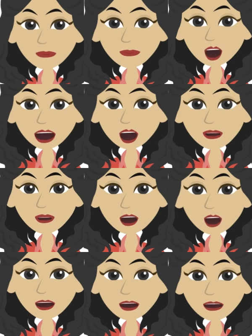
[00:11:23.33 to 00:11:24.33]
We also
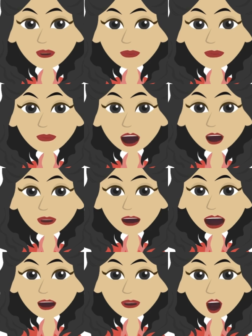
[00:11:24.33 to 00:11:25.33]
know they're
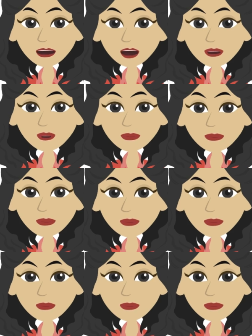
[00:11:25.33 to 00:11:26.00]
plant eaters.